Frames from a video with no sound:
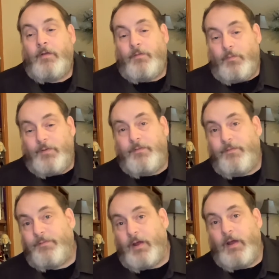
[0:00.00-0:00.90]
the
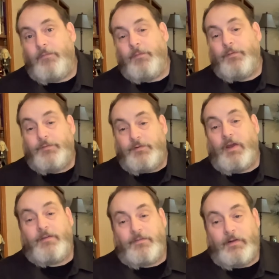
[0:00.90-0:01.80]
risen Savior is
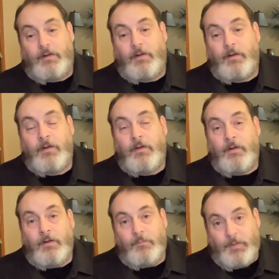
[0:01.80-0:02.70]
chasing
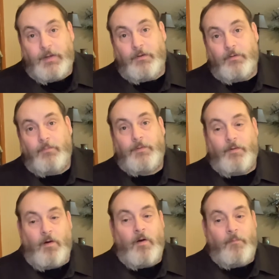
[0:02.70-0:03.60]
Peter with
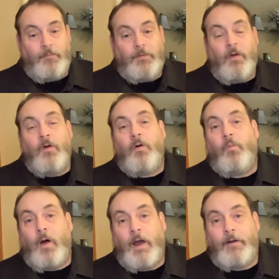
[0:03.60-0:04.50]
arms
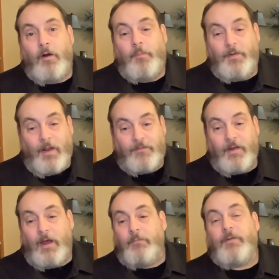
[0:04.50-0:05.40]
wide open.
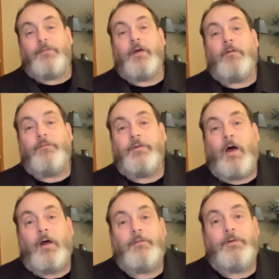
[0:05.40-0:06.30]
Simon, son of
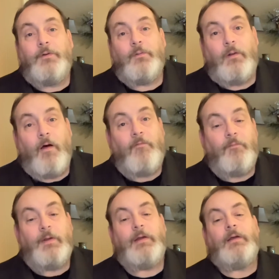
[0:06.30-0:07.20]
John, do you love
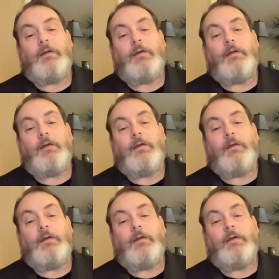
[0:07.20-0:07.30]
me?